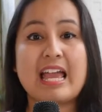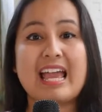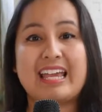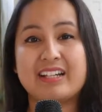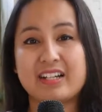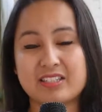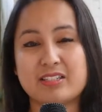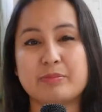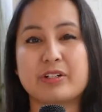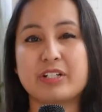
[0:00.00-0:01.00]
a
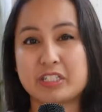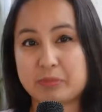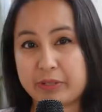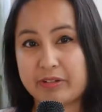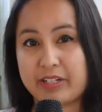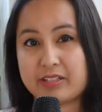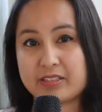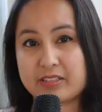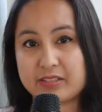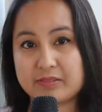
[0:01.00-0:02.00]
customer
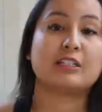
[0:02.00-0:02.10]
experience.